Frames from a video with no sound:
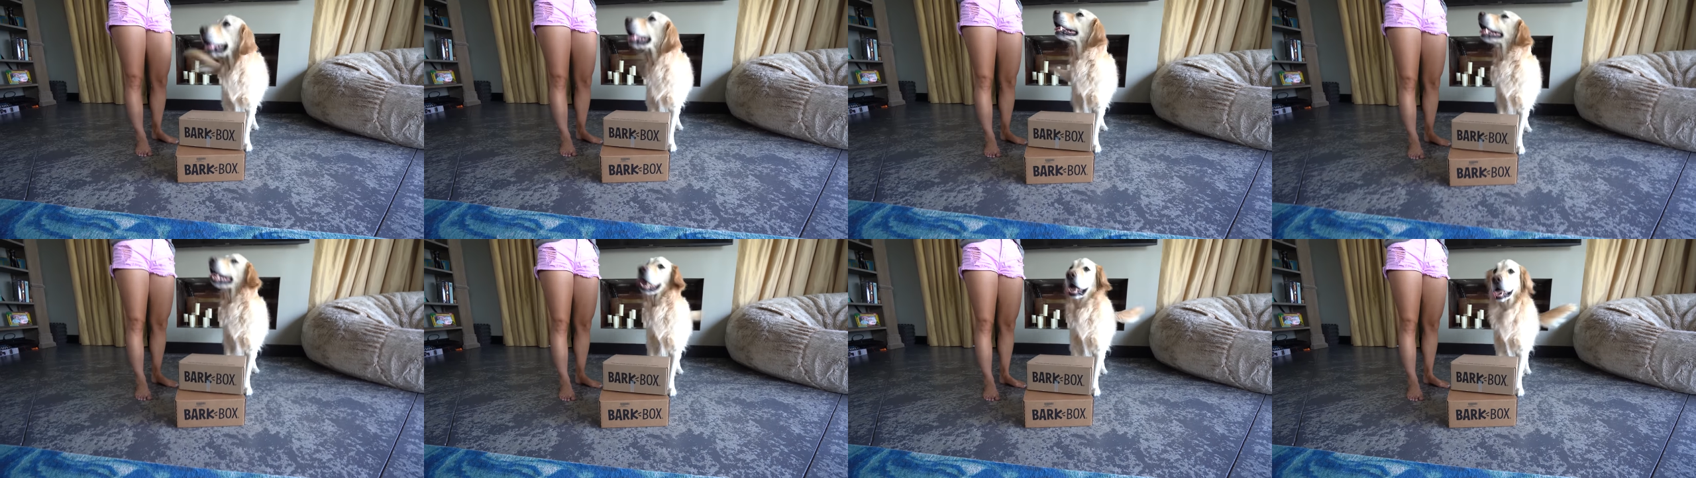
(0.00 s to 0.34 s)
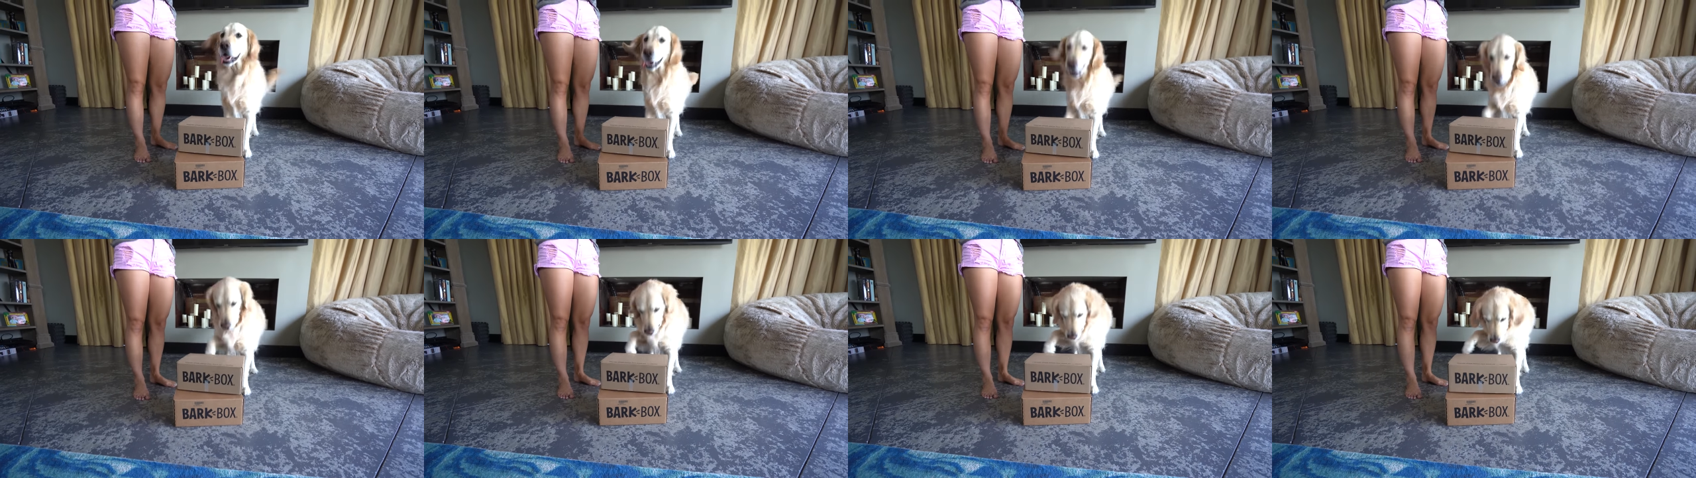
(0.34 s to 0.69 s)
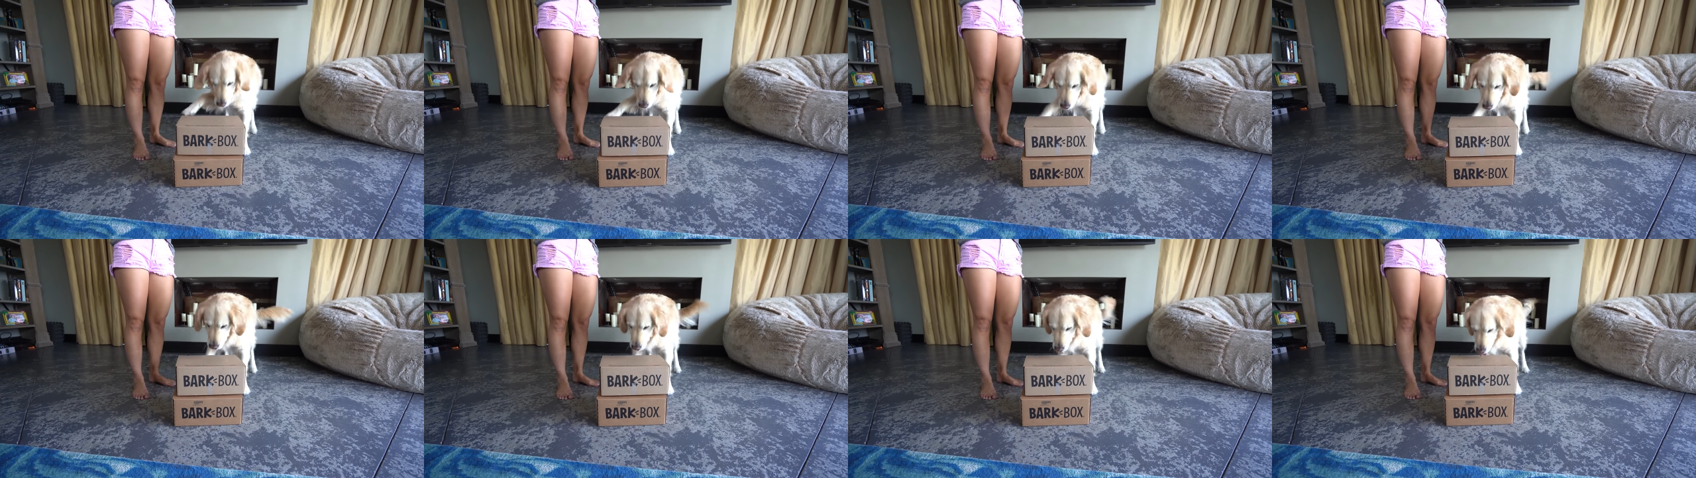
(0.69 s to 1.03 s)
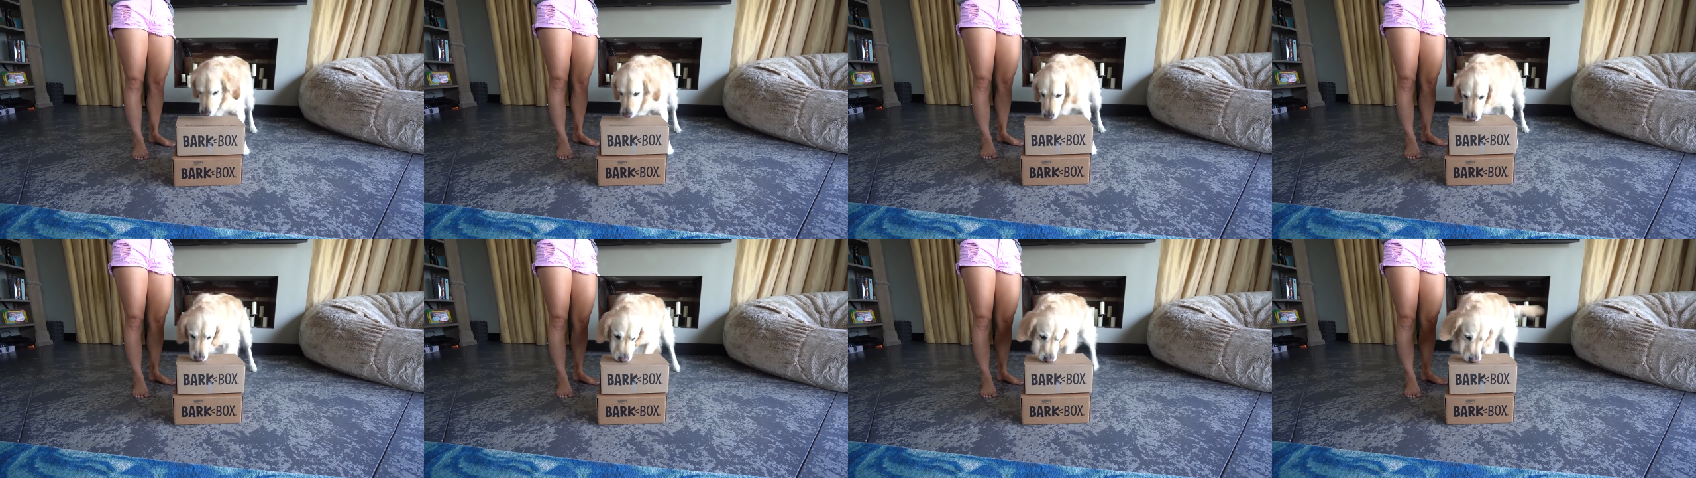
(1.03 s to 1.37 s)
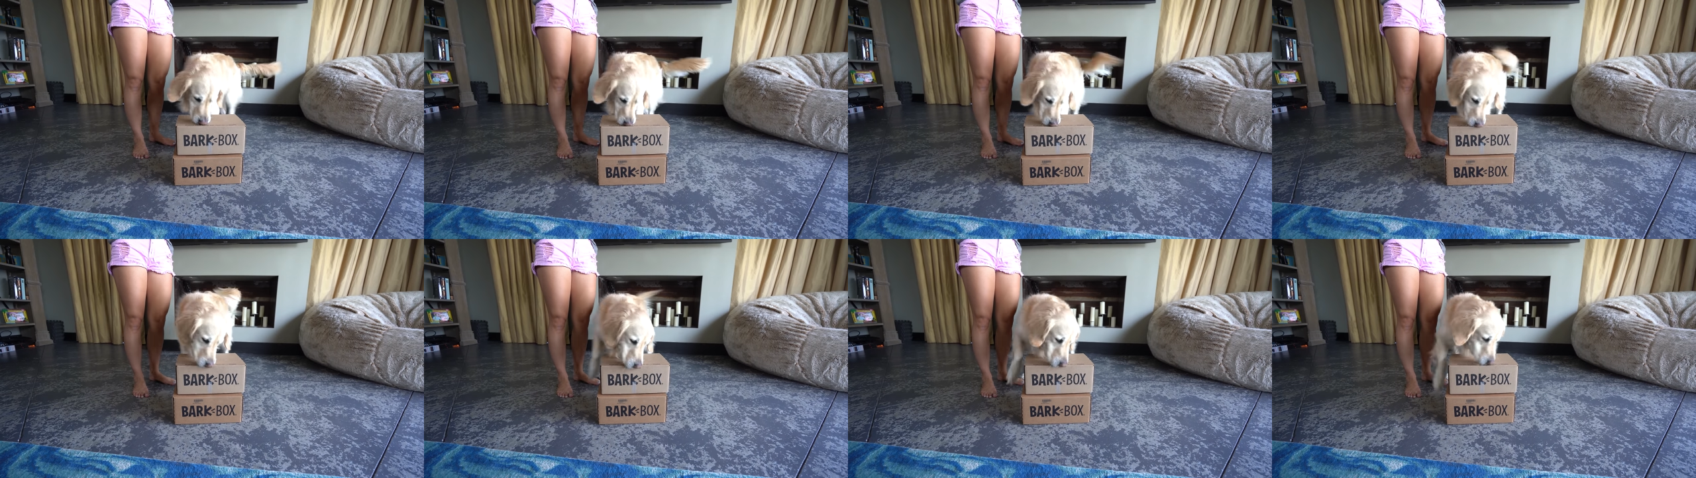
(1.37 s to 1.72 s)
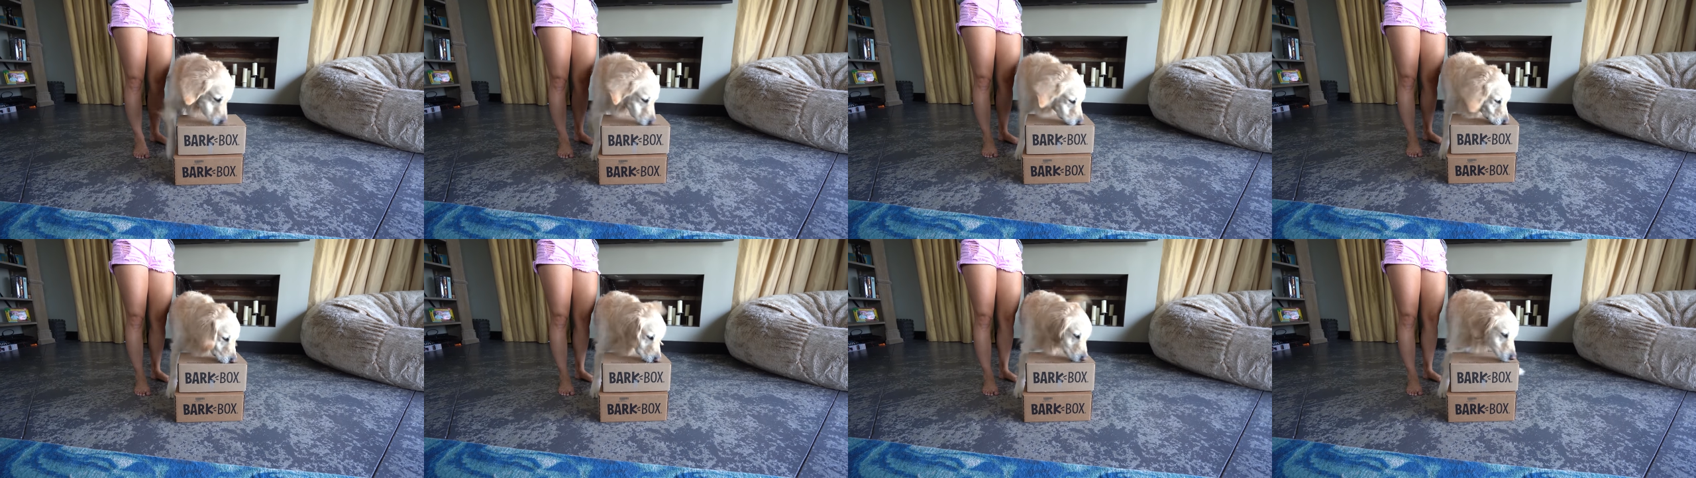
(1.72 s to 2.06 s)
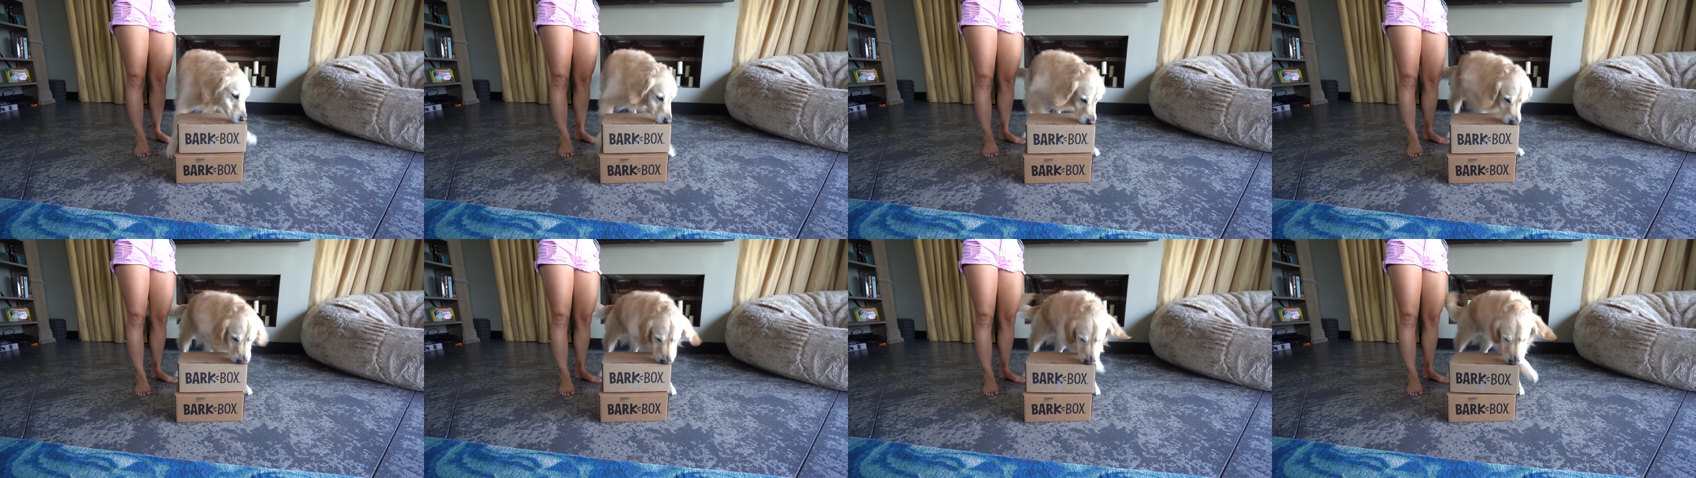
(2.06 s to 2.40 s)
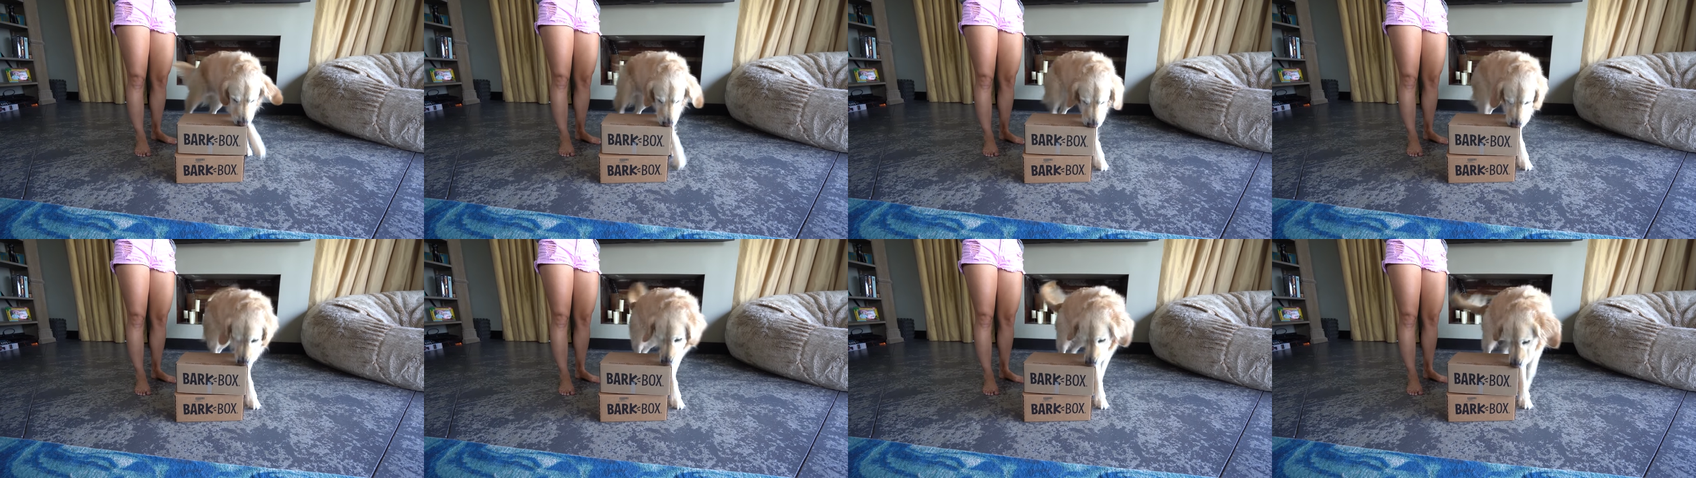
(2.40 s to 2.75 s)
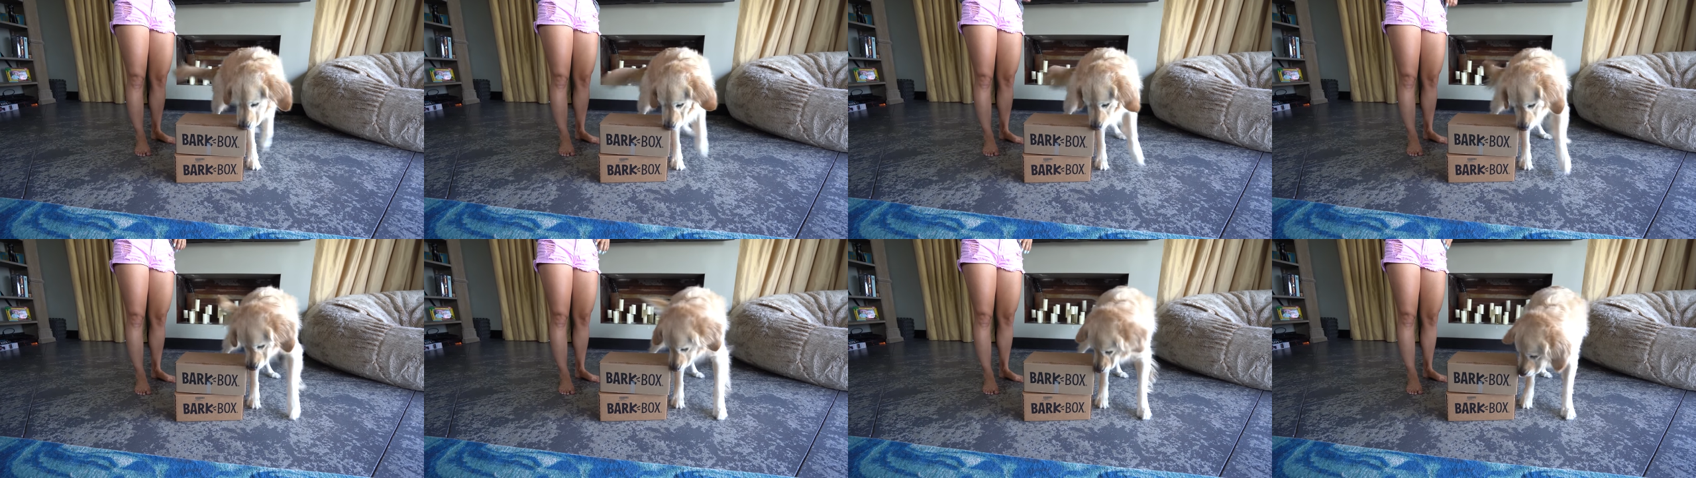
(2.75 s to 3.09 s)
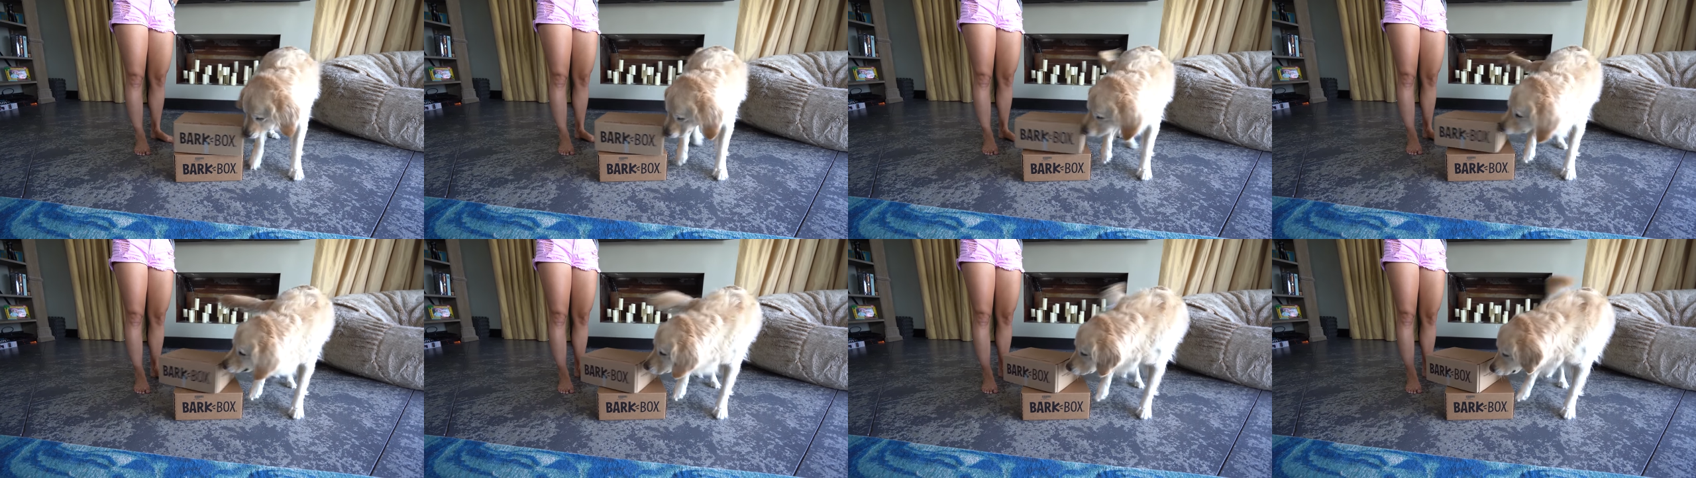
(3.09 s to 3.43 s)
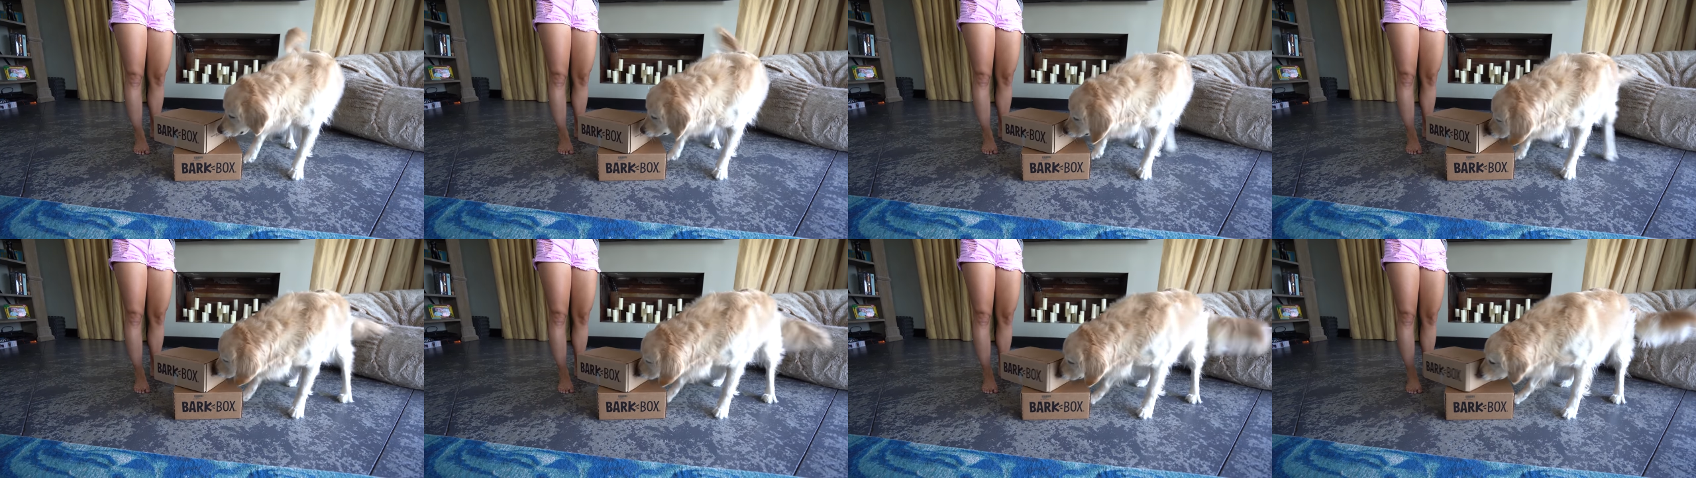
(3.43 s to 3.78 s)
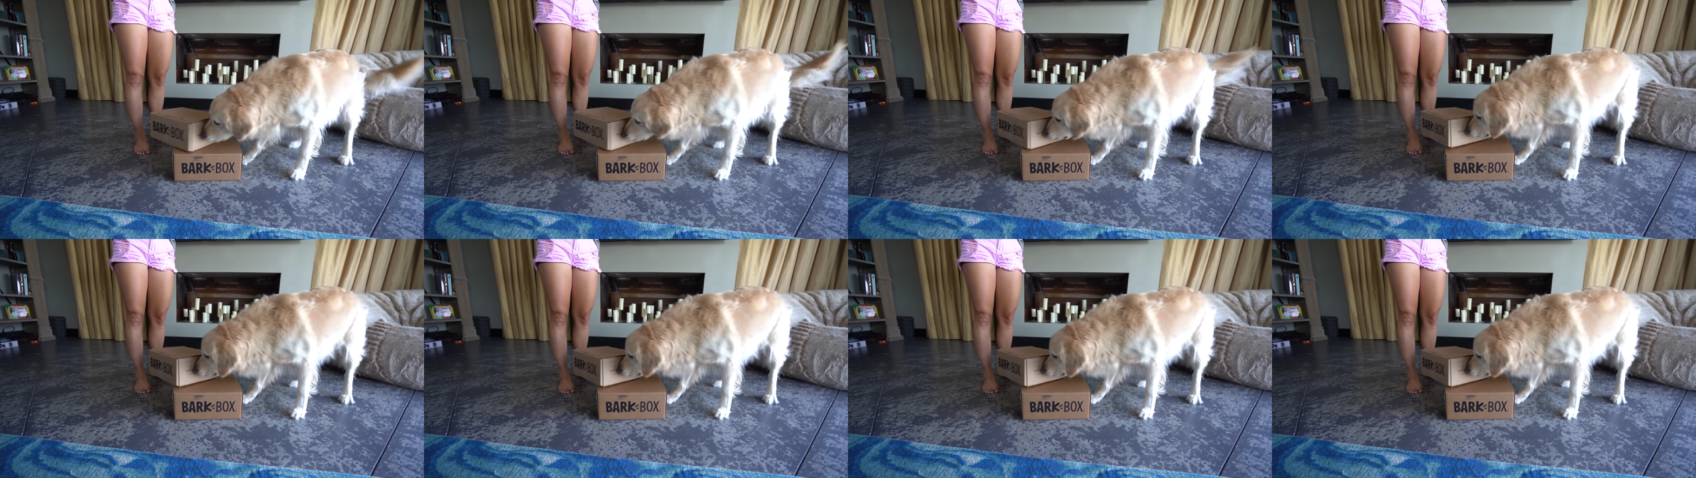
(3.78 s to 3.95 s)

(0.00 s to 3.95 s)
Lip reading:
No face is visible, so there are no lips to read.